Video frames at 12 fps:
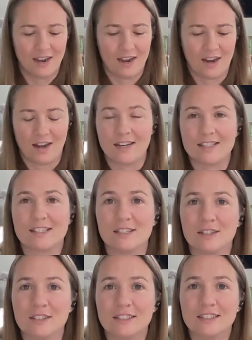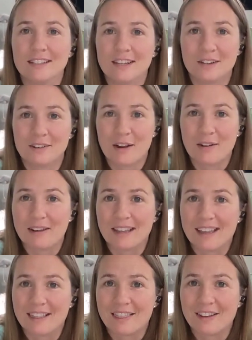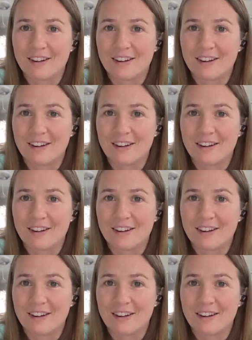are still growing and